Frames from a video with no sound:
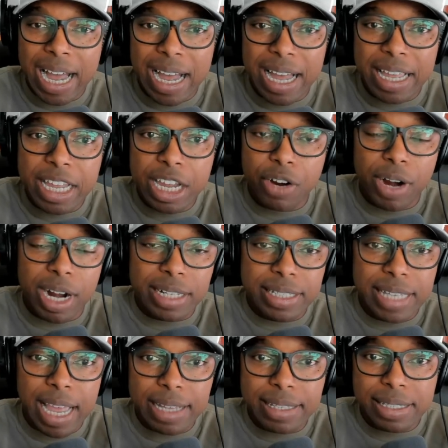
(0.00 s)
here
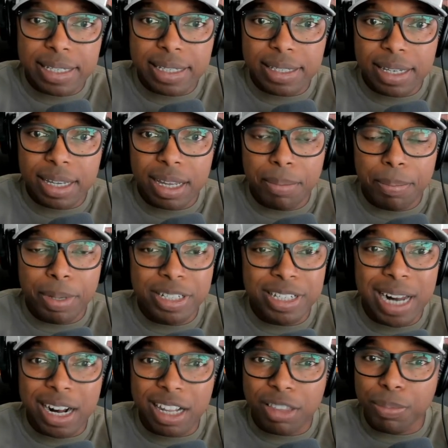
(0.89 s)
at Texas. But
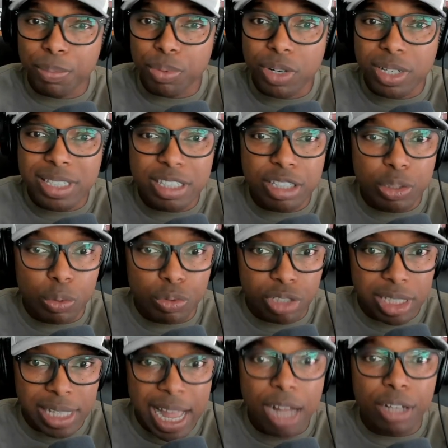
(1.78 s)
Jonathan Brooks is no
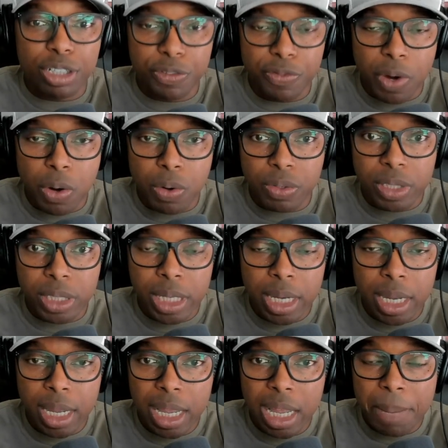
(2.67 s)
slouch, folks.
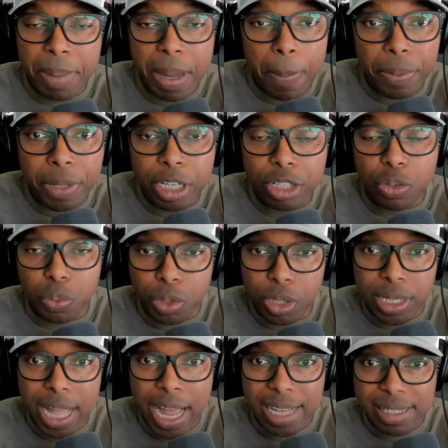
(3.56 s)
And people need to
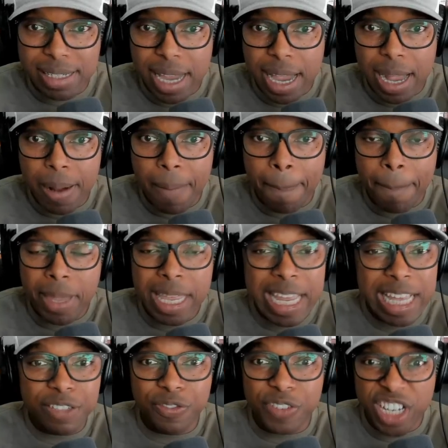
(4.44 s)
realize that.
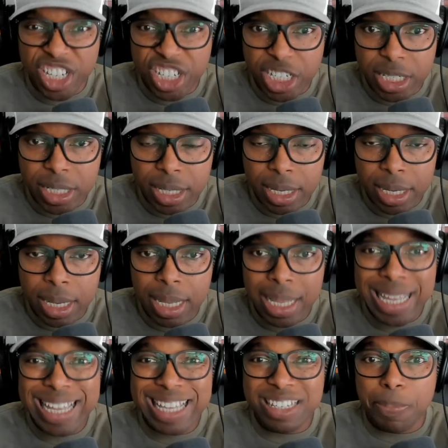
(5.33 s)
His vision,
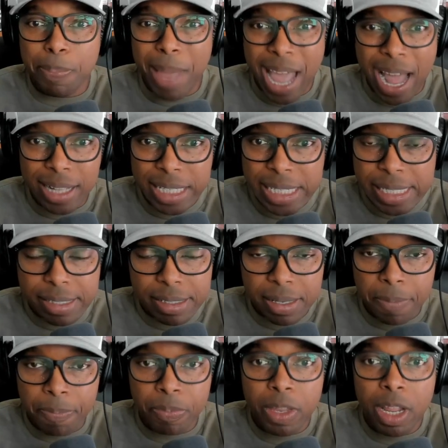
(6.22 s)
his
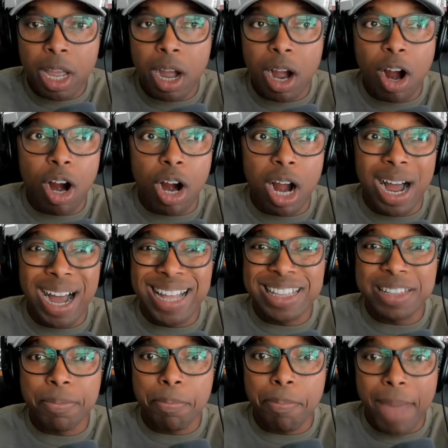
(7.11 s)
balance, are
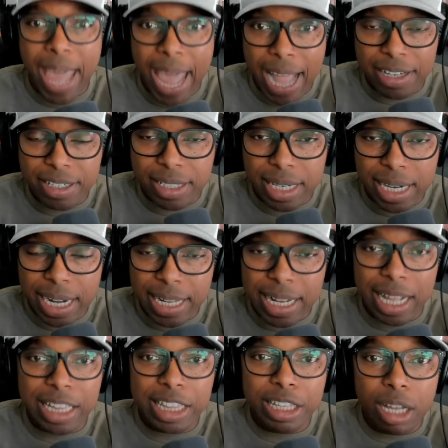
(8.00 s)
unmatched.
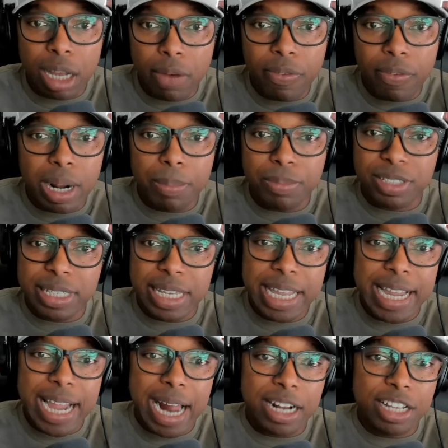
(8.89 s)
And I love what I'm
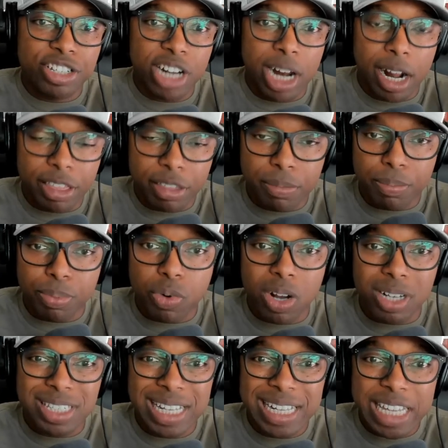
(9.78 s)
seeing out of Jonathan
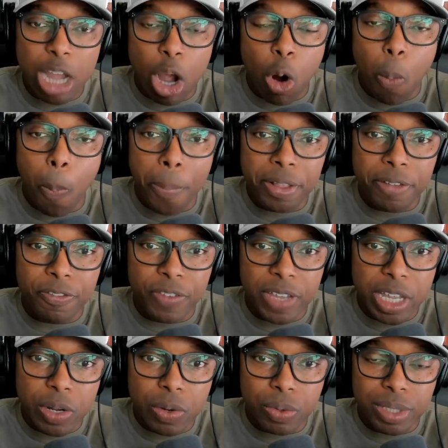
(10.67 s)
Brooks in the open
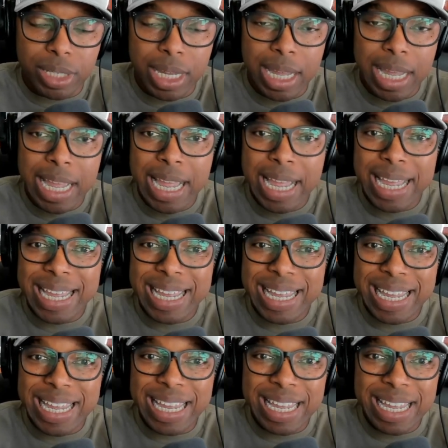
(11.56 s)
field.
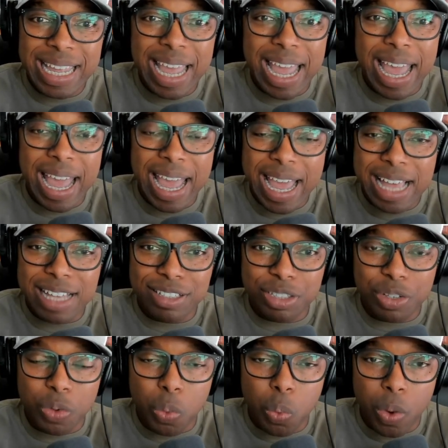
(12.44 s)
He
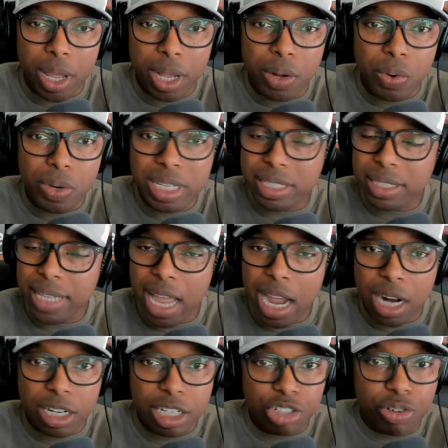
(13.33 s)
has the wiggle. He's
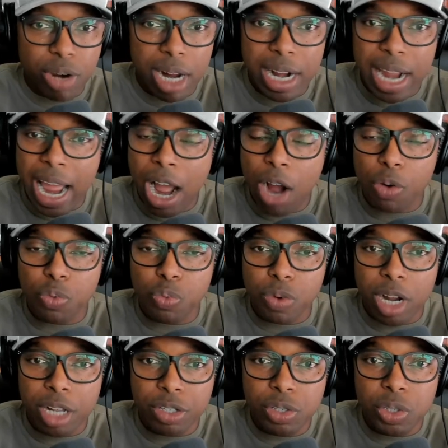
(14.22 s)
not going to try to
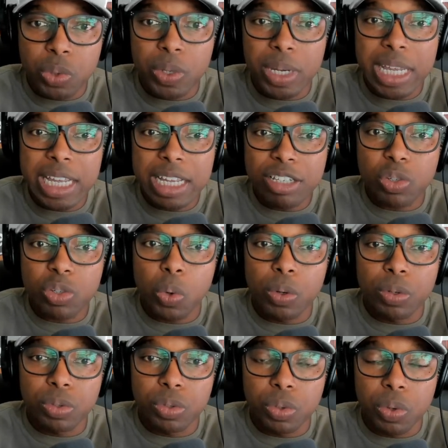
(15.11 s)
outrun you. He is
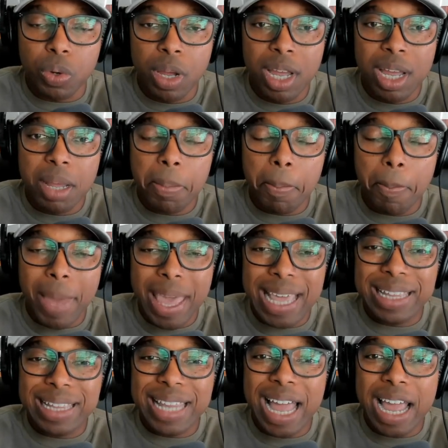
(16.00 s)
going to
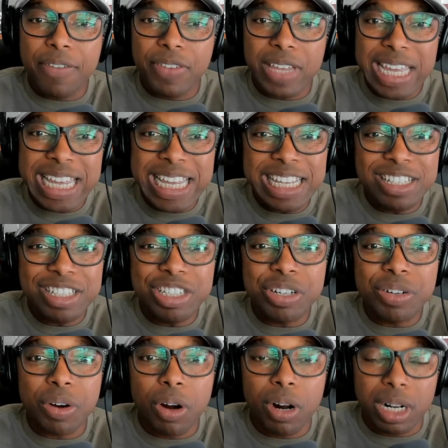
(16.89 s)
make life
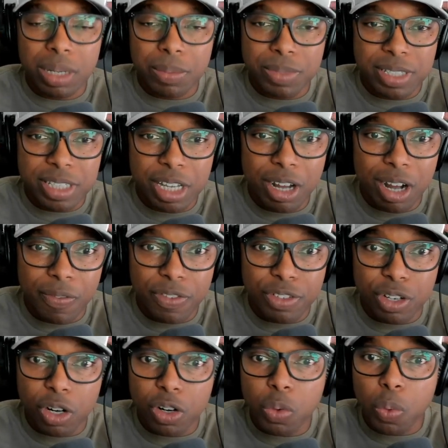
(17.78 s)
easier on himself.
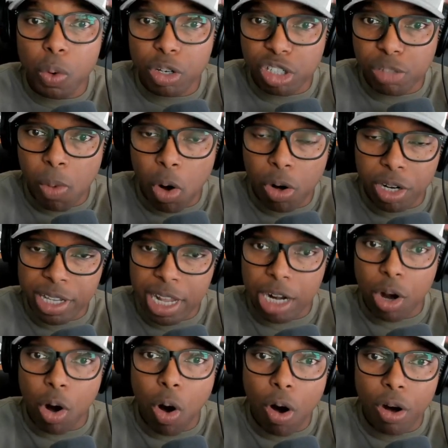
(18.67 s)
He's going to work smarter,
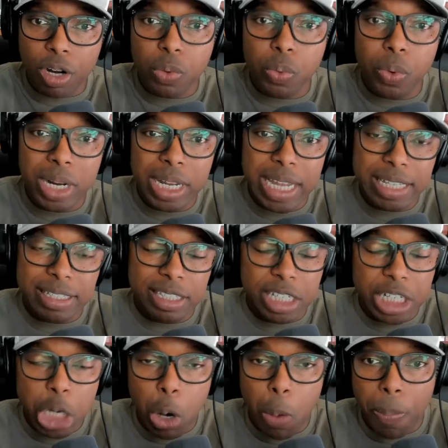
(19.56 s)
not harder, when he gets
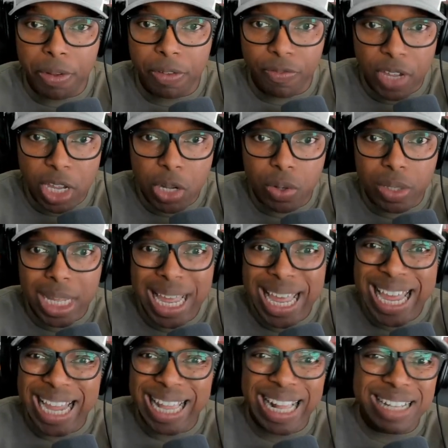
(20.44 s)
into the open field.
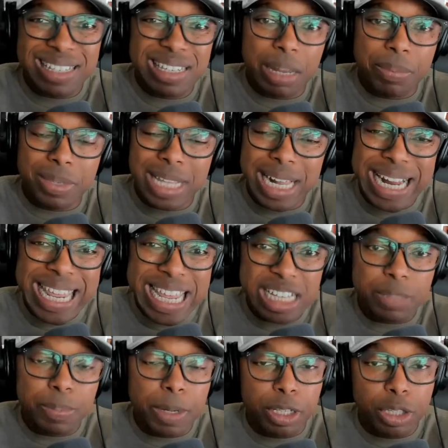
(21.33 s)
And that's something that
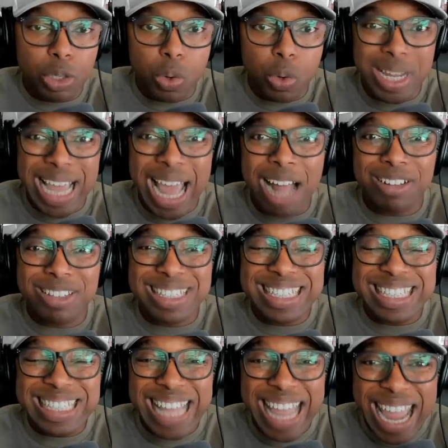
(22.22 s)
he has been doing
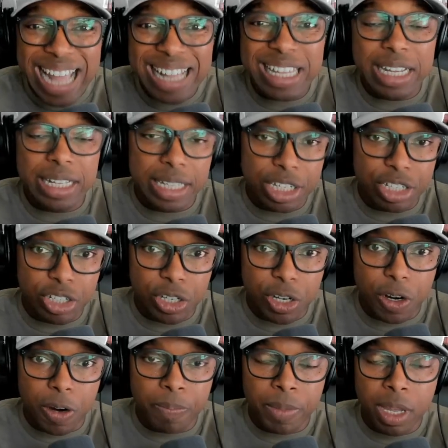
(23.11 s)
outstanding this
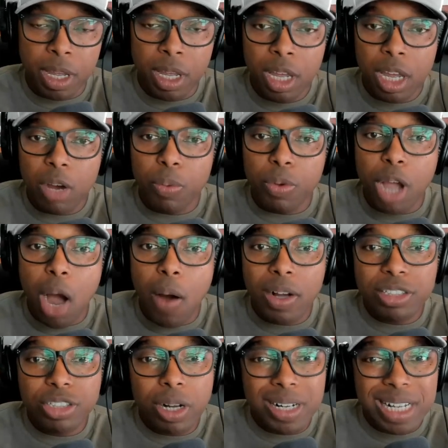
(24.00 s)
year. We
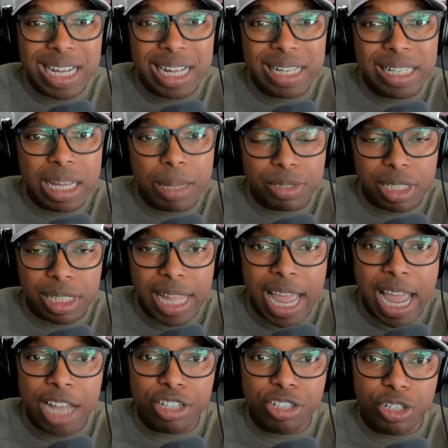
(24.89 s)
always saw the glimpse
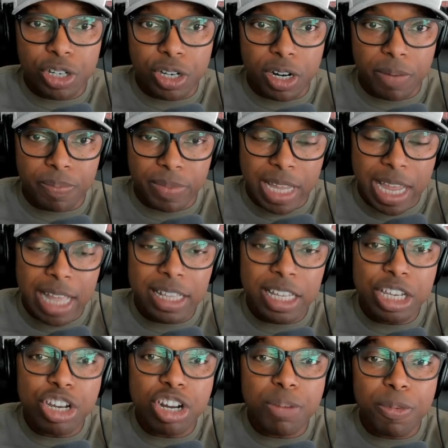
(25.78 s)
last year
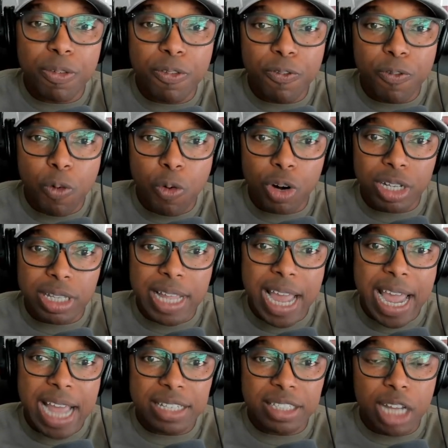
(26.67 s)
and the year before
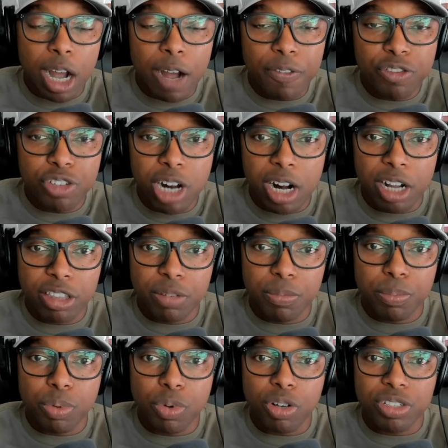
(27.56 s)
last of
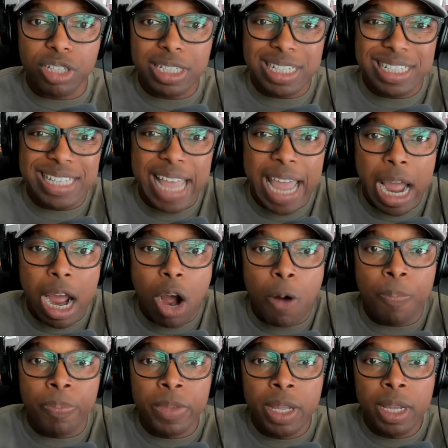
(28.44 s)
Jonathan Brooks and just
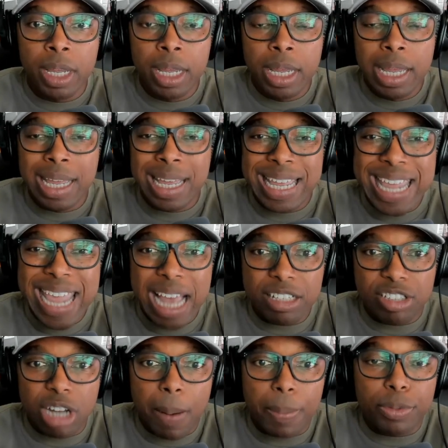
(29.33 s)
how he
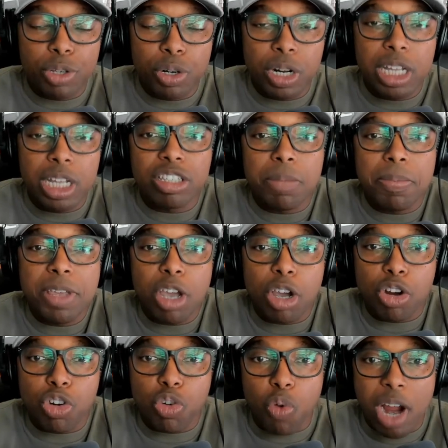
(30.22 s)
has the opportunity to be
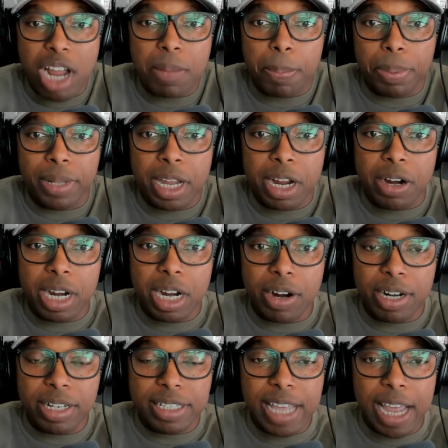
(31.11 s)
a great player
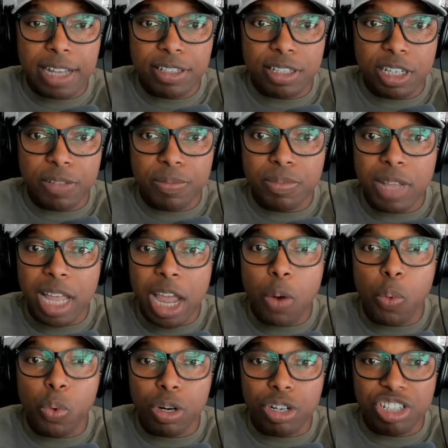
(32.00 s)
here at Texas.
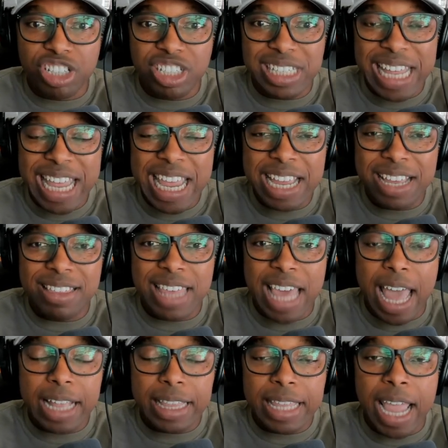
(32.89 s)
And we're seeing
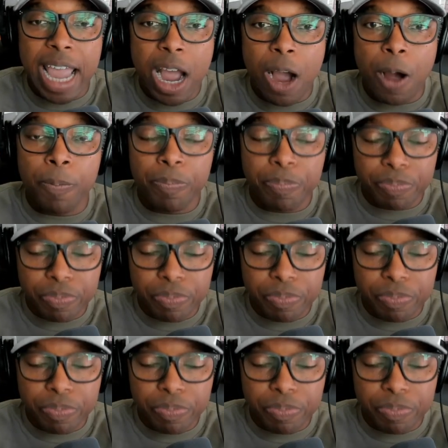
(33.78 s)
that now.